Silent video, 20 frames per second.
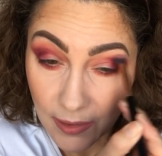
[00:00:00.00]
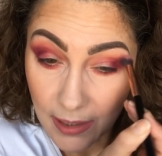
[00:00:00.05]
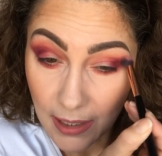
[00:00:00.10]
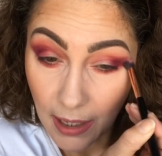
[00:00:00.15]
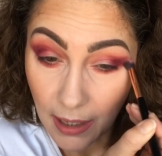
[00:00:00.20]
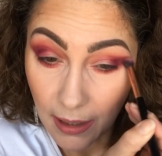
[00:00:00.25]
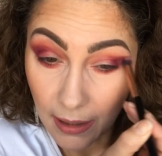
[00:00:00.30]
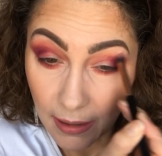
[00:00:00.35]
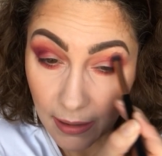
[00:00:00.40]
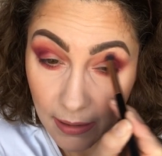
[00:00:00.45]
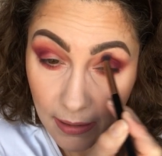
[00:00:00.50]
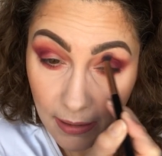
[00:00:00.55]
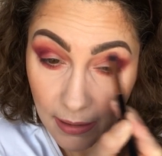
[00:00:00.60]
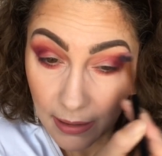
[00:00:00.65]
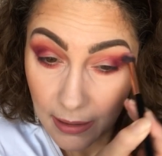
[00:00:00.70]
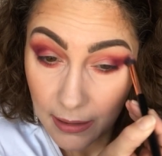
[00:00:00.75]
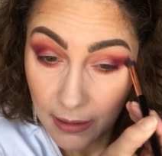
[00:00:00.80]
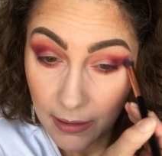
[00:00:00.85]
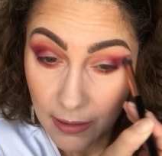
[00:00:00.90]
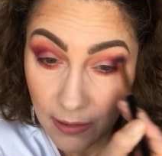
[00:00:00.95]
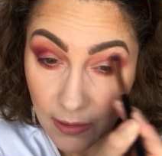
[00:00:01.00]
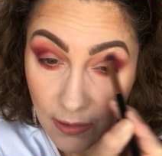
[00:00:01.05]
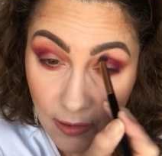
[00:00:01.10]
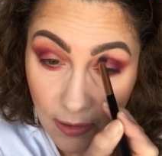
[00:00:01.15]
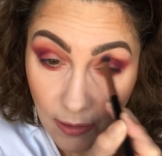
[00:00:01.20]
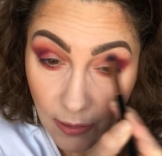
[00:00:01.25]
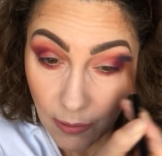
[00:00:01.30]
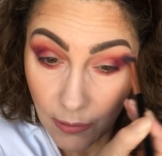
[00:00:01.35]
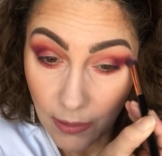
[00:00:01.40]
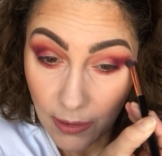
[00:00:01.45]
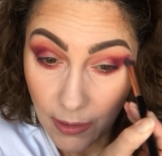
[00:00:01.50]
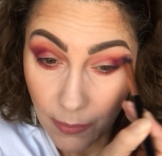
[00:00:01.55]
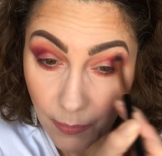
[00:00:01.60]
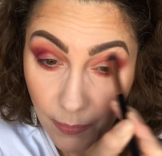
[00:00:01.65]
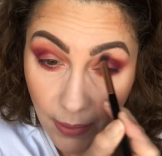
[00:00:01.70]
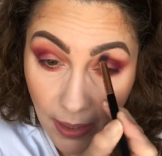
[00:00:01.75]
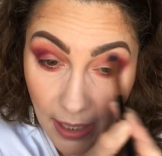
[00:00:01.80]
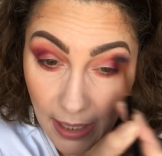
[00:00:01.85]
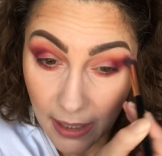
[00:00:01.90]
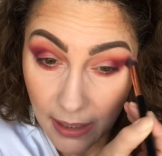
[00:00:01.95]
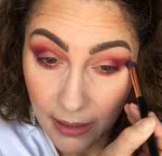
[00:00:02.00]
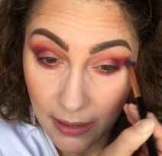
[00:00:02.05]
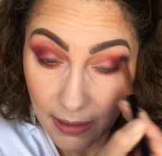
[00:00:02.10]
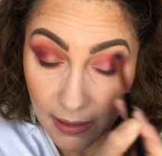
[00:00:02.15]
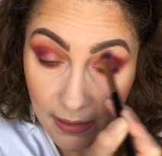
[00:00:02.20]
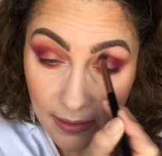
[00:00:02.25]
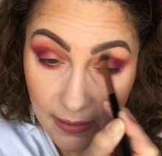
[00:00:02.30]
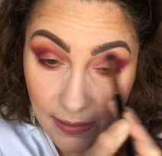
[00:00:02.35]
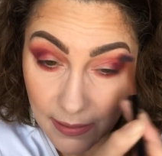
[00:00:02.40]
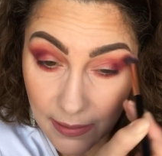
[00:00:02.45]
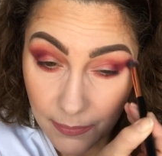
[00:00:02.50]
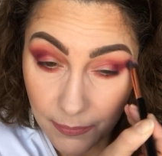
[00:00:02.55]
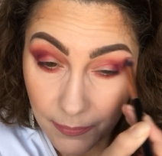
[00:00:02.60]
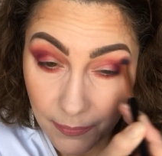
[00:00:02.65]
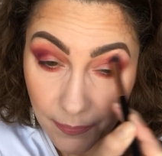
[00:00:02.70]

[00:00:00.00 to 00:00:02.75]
done to the pinks.